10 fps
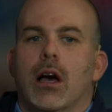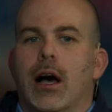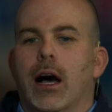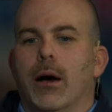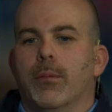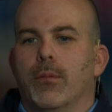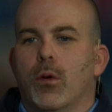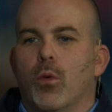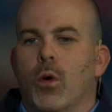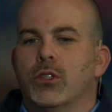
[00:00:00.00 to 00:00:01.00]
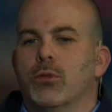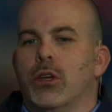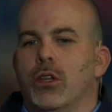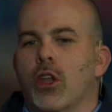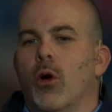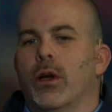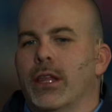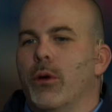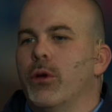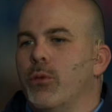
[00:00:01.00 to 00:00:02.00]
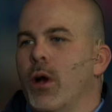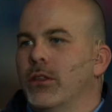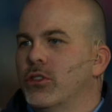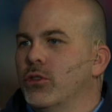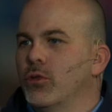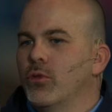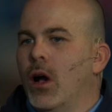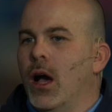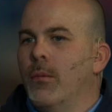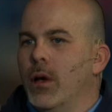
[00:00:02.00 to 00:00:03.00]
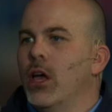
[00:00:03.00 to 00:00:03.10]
Um, once we knowing that we went to um,